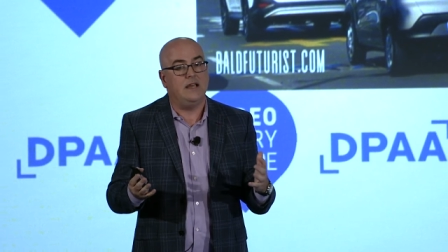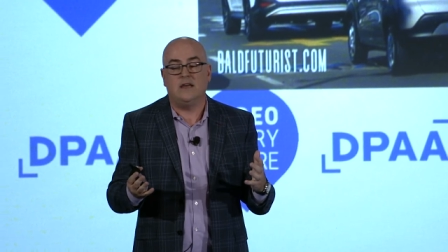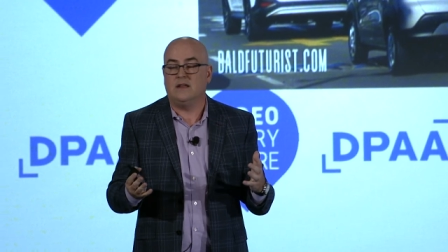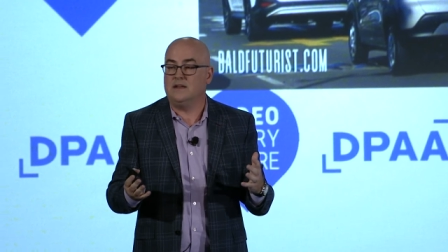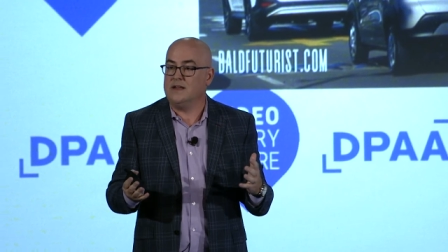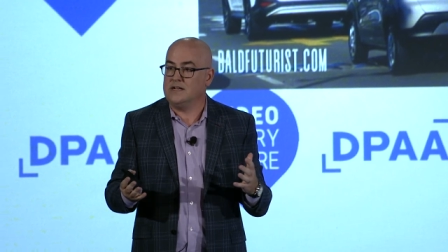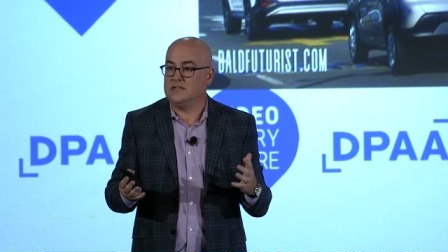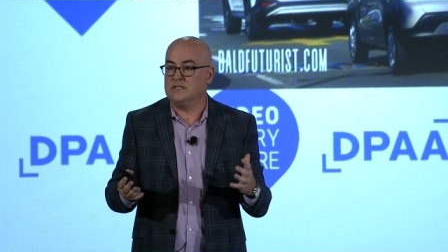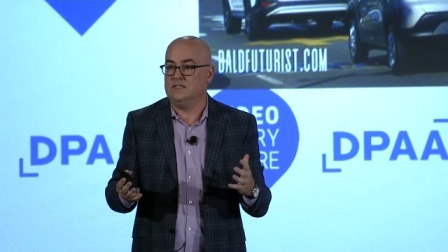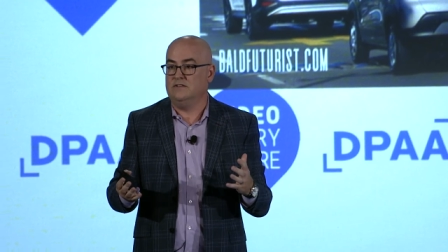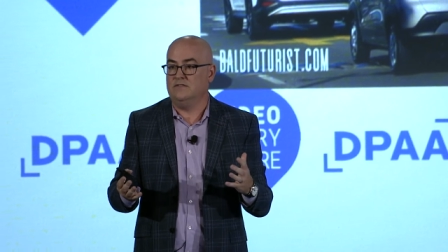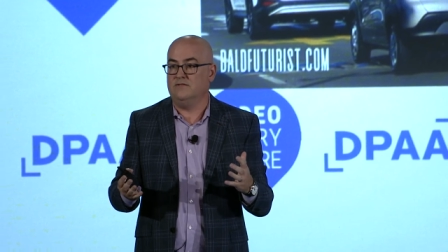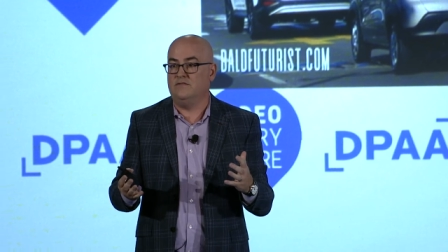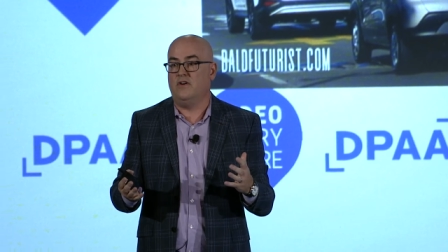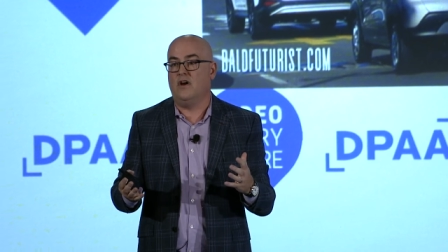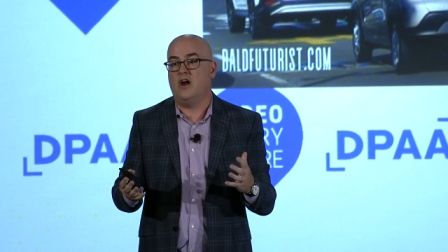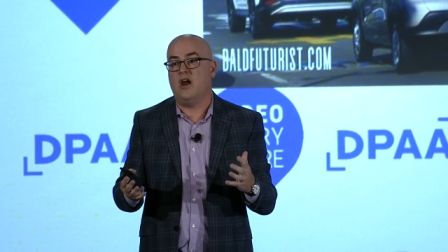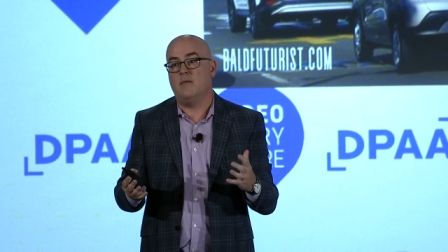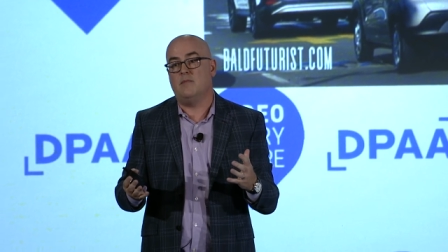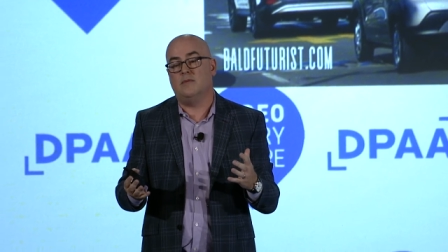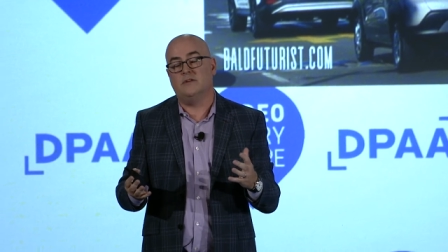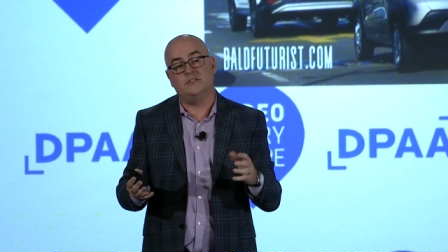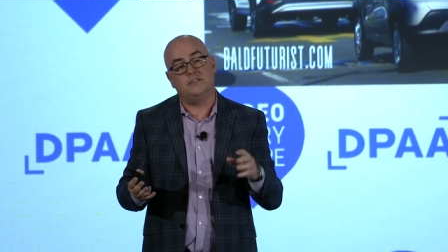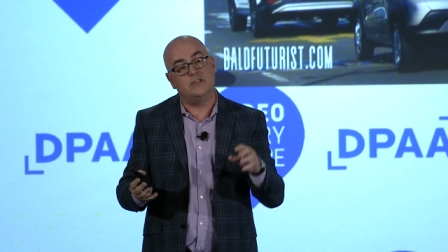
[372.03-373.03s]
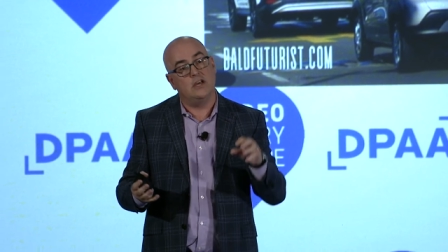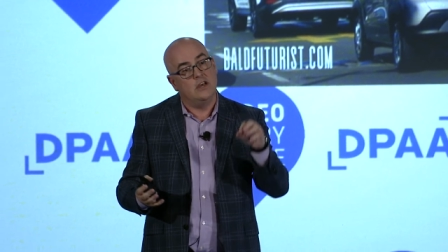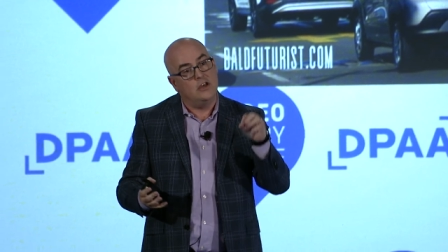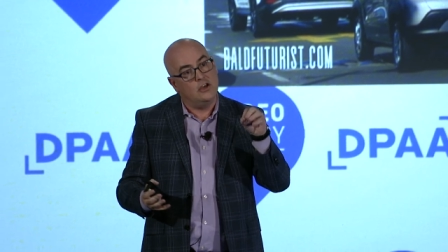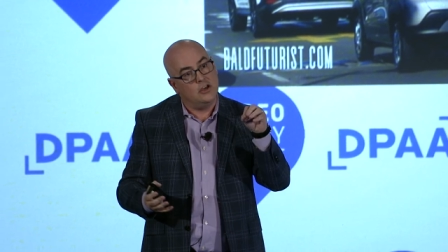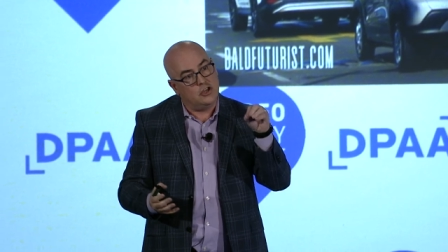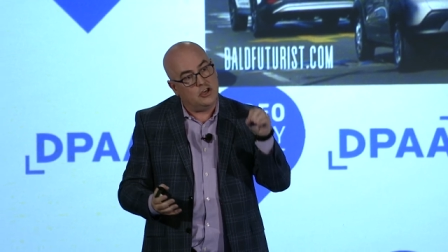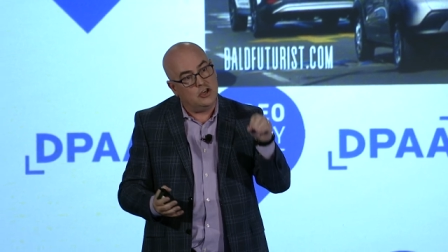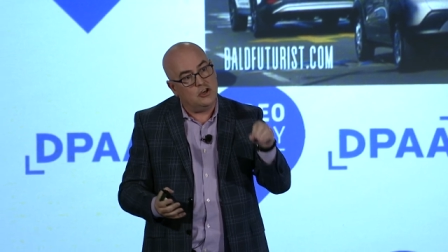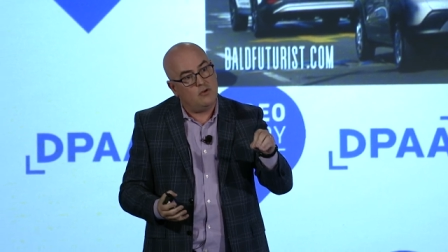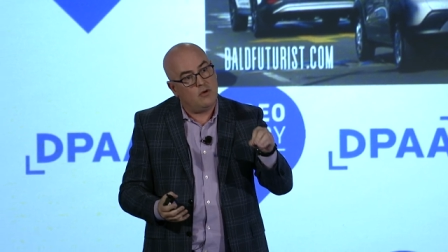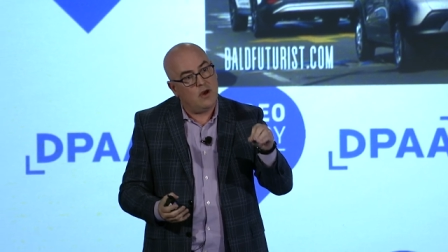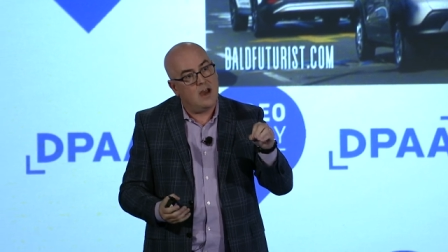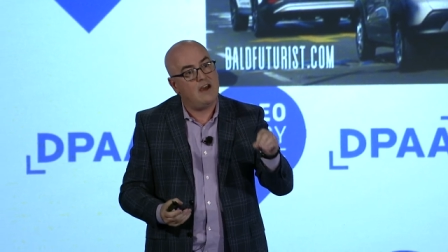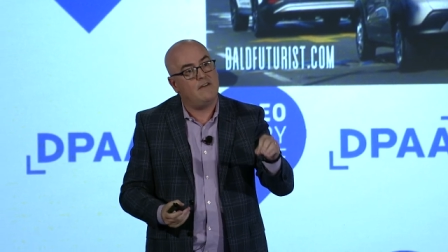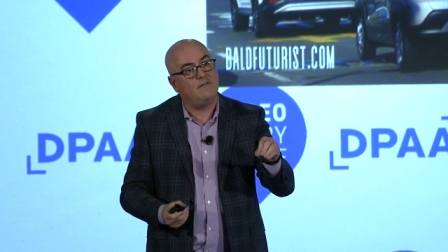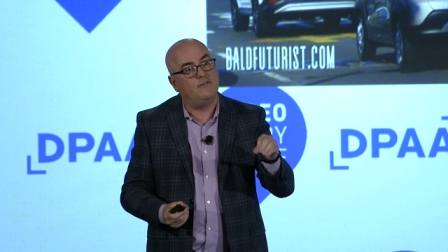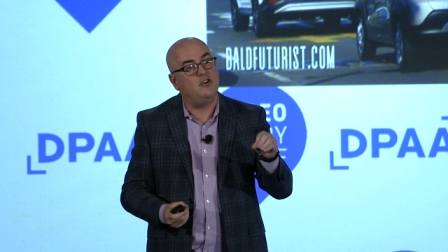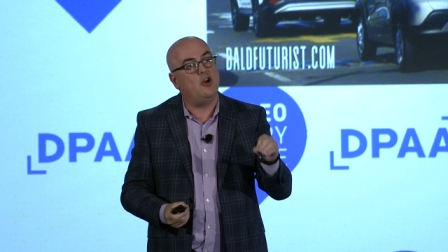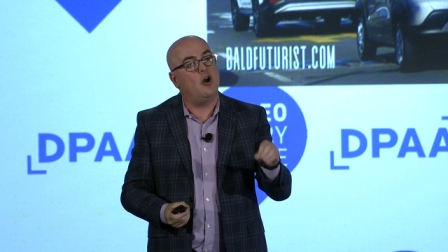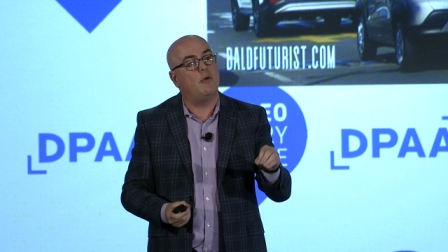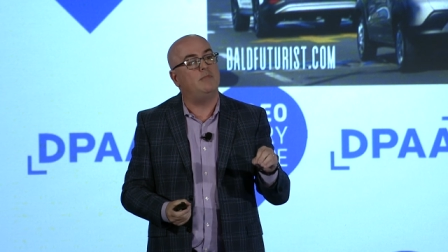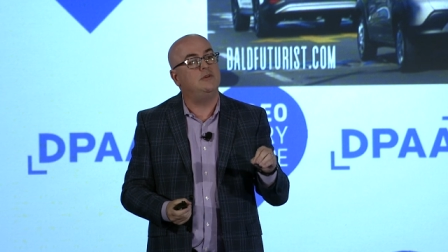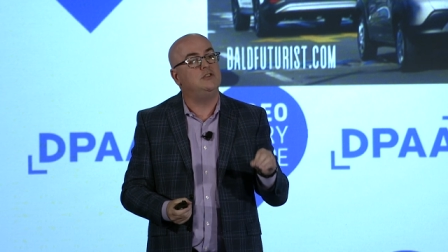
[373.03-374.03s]
connected environments, you have
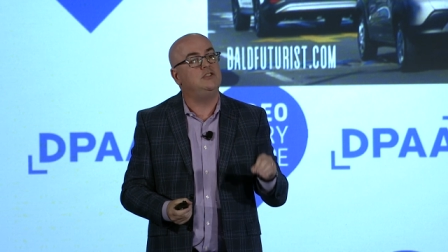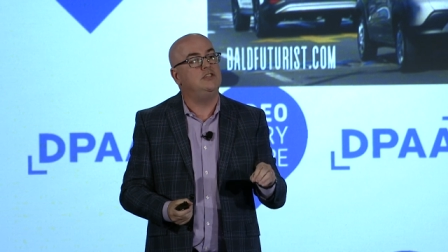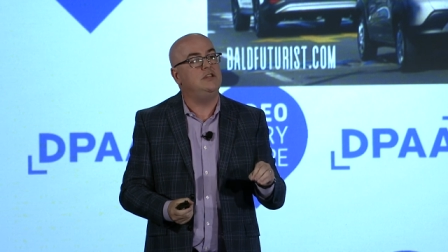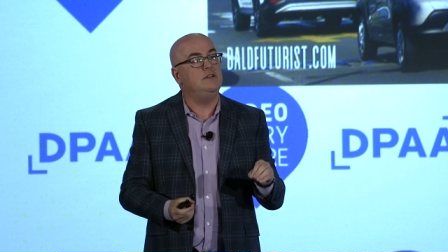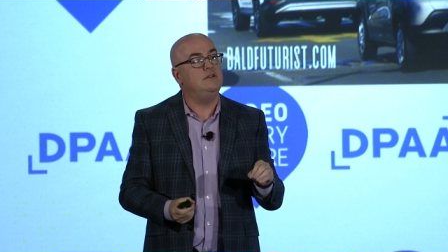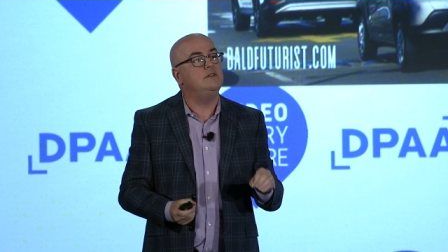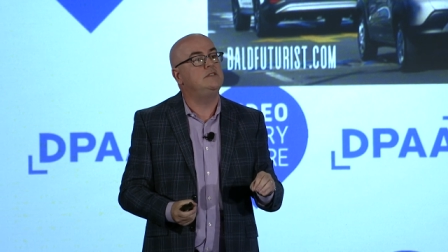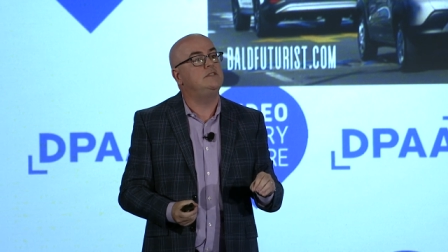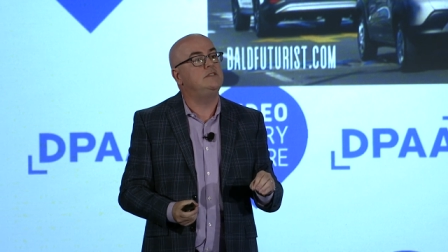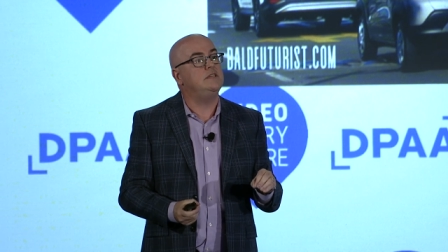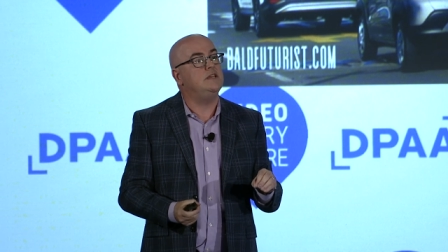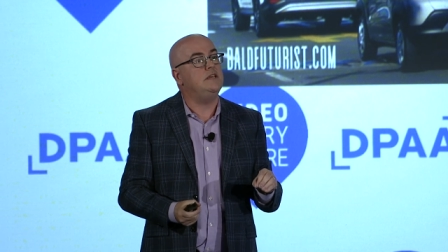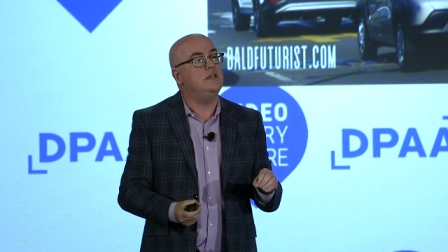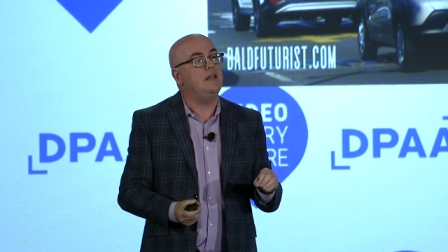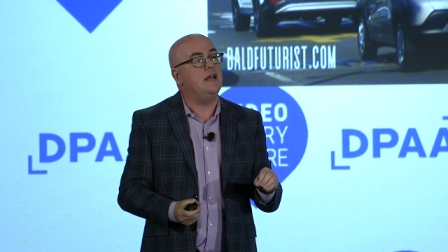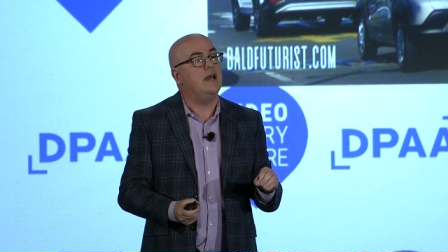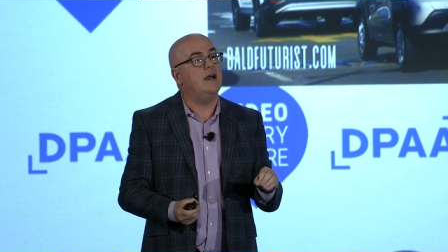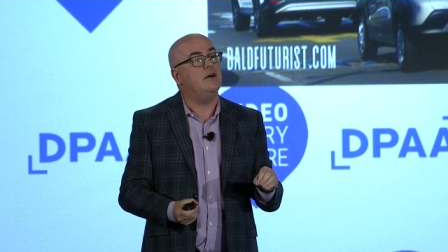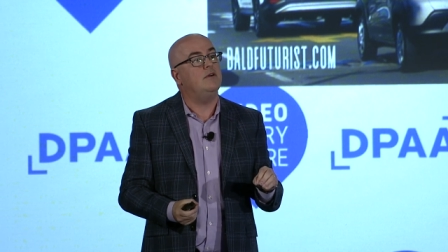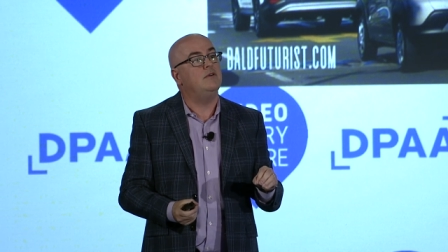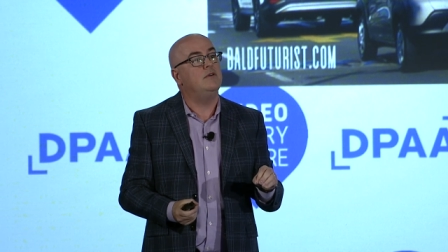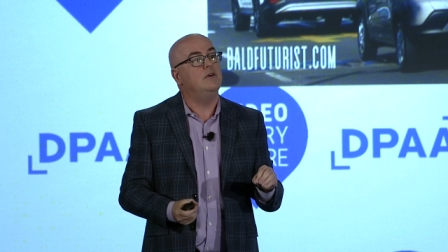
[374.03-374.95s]
the opportunity now